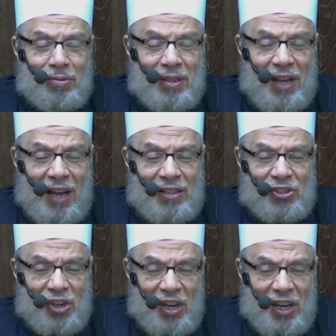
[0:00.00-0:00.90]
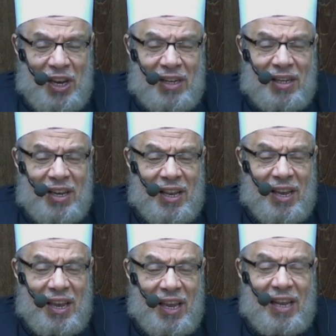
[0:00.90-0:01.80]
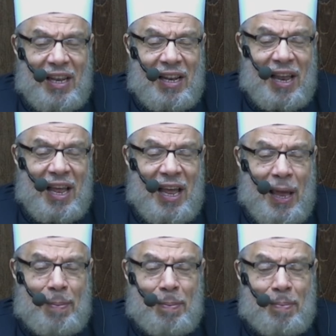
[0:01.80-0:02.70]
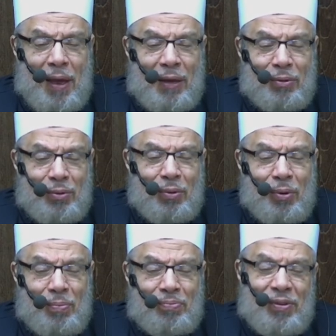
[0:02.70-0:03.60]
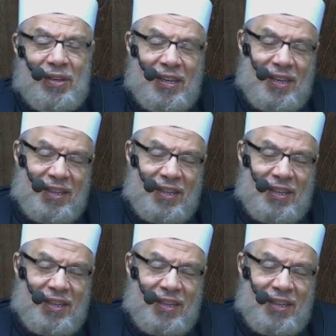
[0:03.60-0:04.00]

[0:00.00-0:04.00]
They ask me anything, I will answer them because I'm looking at it.